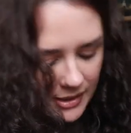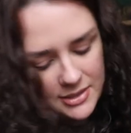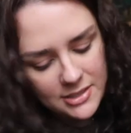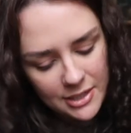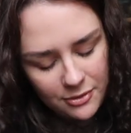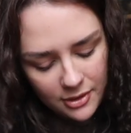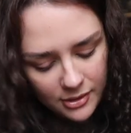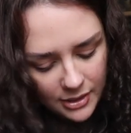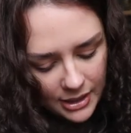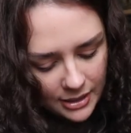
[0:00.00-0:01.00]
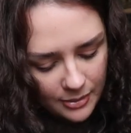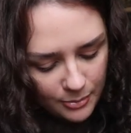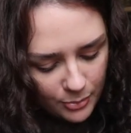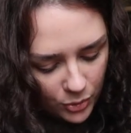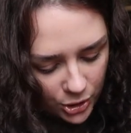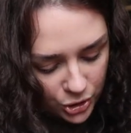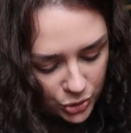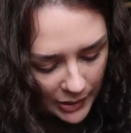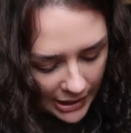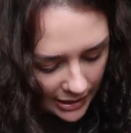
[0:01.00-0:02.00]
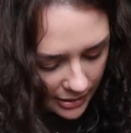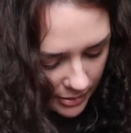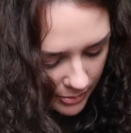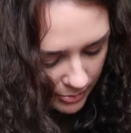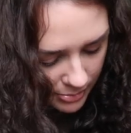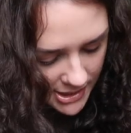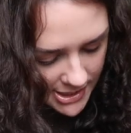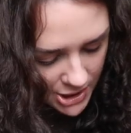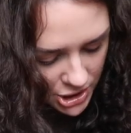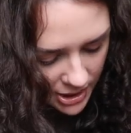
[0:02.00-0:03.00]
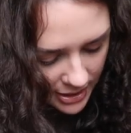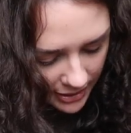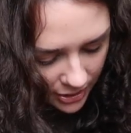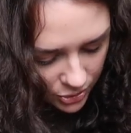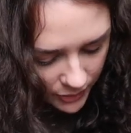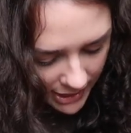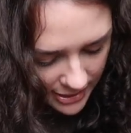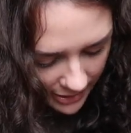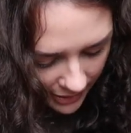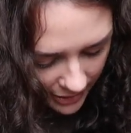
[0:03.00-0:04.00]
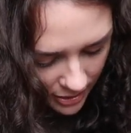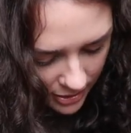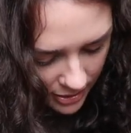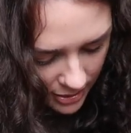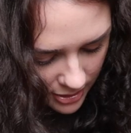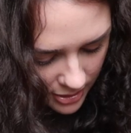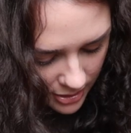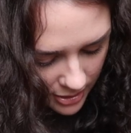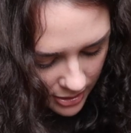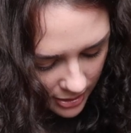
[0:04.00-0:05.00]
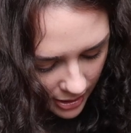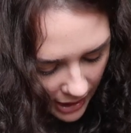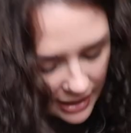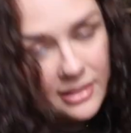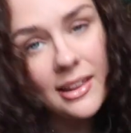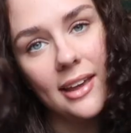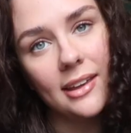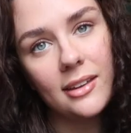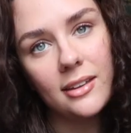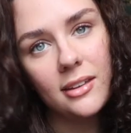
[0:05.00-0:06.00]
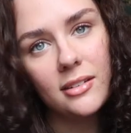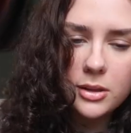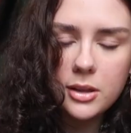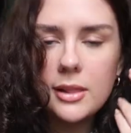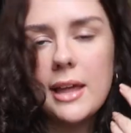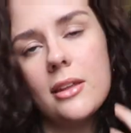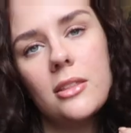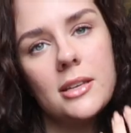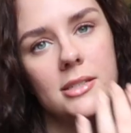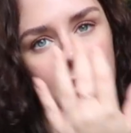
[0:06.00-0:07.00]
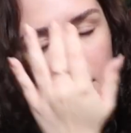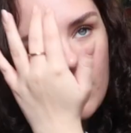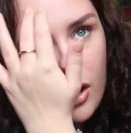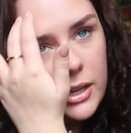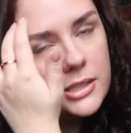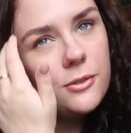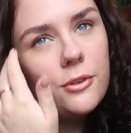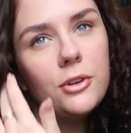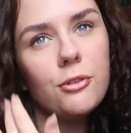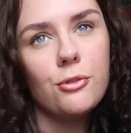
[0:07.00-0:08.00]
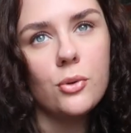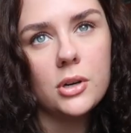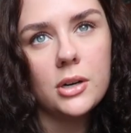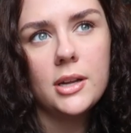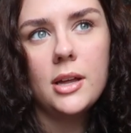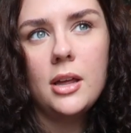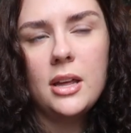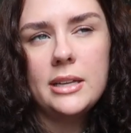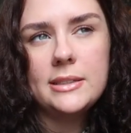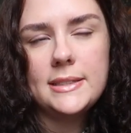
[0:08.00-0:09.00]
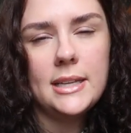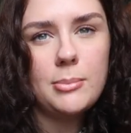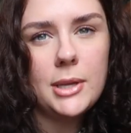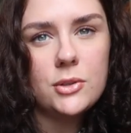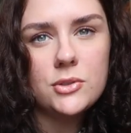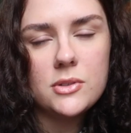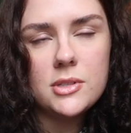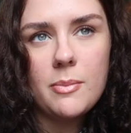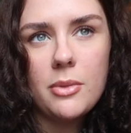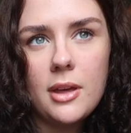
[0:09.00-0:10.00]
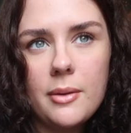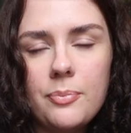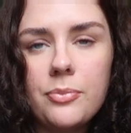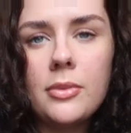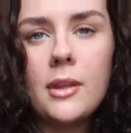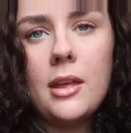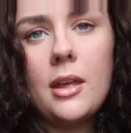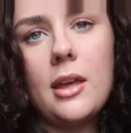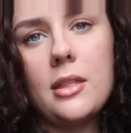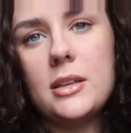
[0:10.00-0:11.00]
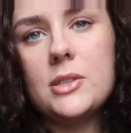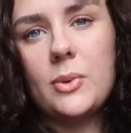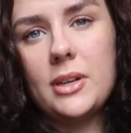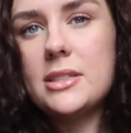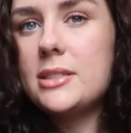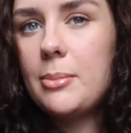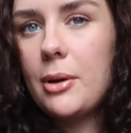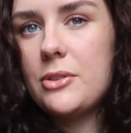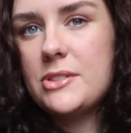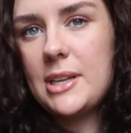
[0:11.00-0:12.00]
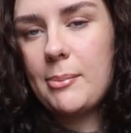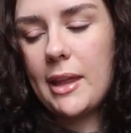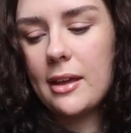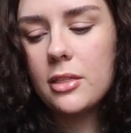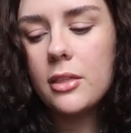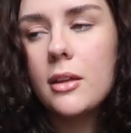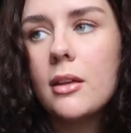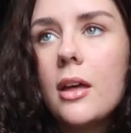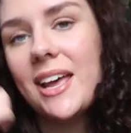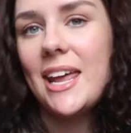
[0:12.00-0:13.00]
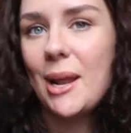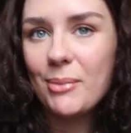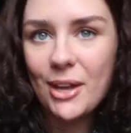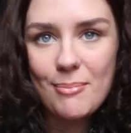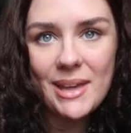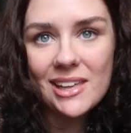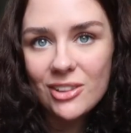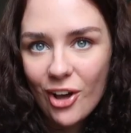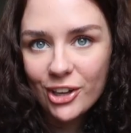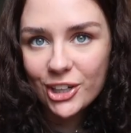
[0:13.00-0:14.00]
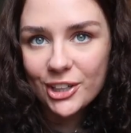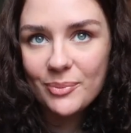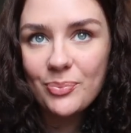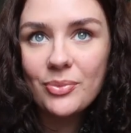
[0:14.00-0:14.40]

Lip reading: It's definitely more gray, but it's actually like a gray that I like. The length isn't that long. It's 54 centimeters or something, and this one is about the same length, and I'm gonna make it longer